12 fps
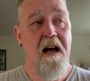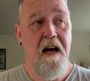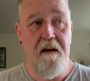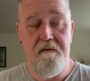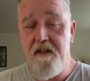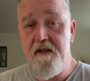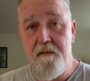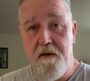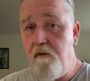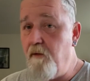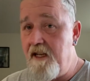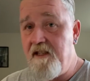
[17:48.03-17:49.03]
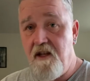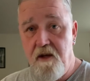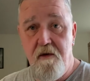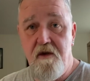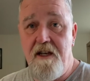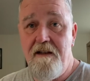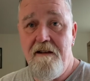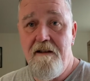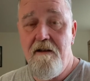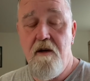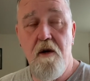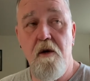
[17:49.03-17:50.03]
of Dispute Resolution,
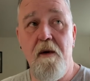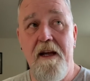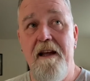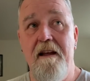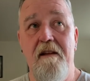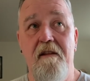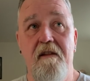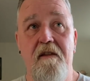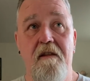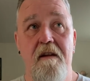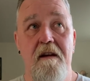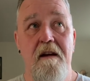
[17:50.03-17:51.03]
who is